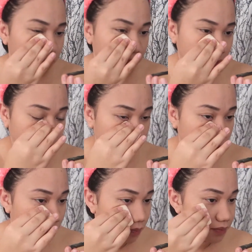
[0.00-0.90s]
Your
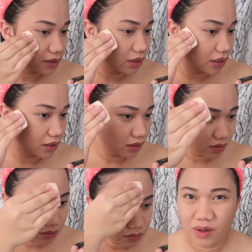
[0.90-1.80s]
makeup's
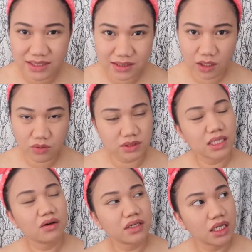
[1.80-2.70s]
gonna... What's
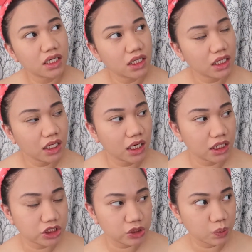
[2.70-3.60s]
lusaw in
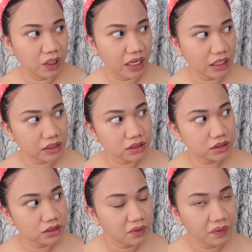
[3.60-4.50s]
English, you guys?
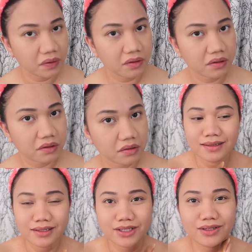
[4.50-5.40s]
But
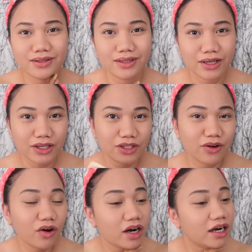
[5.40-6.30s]

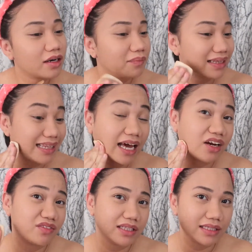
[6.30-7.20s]
at the end
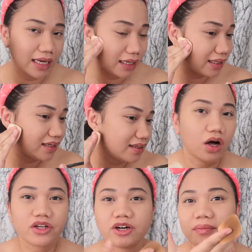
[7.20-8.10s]
of the day,
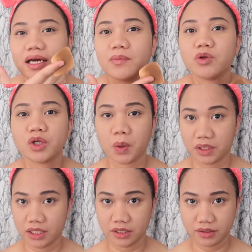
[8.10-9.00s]
all your makeup will go
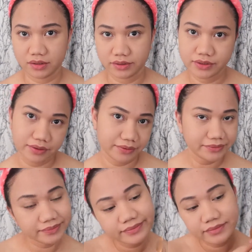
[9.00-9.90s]
here. So
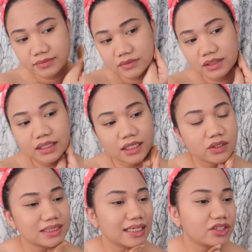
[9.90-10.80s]
you need
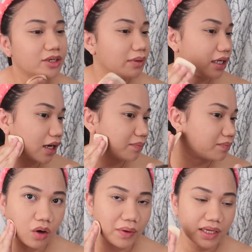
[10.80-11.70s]
to set your makeup
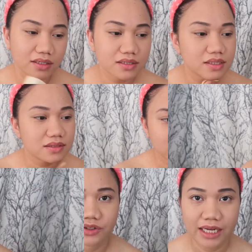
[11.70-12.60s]
always.
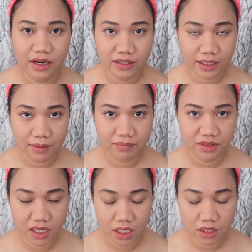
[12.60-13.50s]
So now that I'm
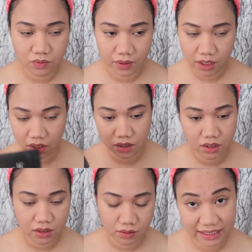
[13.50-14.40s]
done with
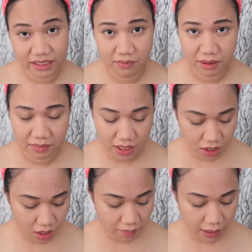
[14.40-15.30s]
setting my
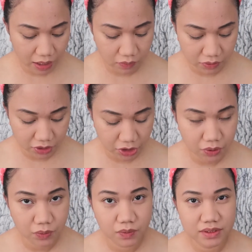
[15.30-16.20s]
makeup, I would
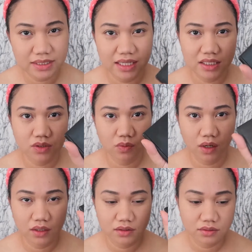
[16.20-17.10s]
use this
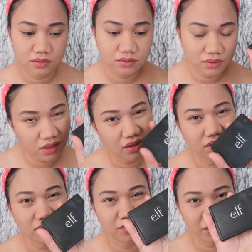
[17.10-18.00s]
one.
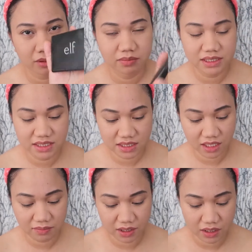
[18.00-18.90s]
You've probably
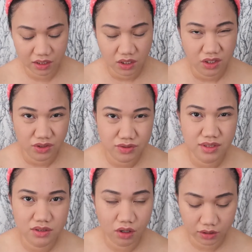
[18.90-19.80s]
seen me use
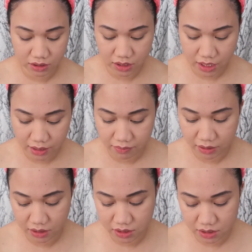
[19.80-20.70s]
this all the time,
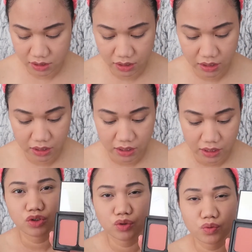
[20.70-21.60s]
but this is the
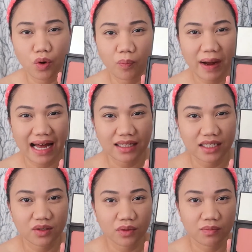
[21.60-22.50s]
Duo
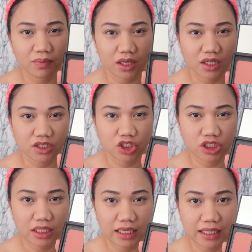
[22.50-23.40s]
palette with
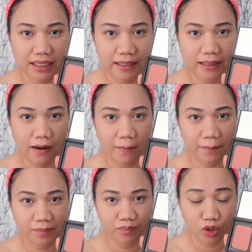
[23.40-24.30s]
blush and
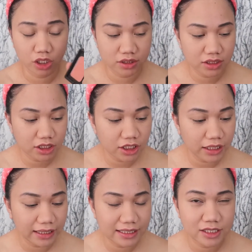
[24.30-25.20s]

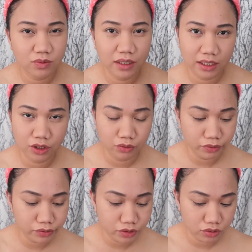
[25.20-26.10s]
bronzer, and this is what I
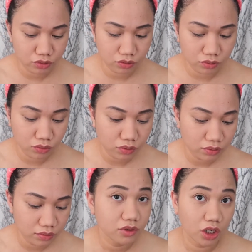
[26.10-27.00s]
use to
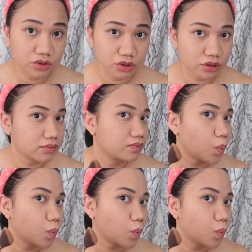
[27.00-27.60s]
contour.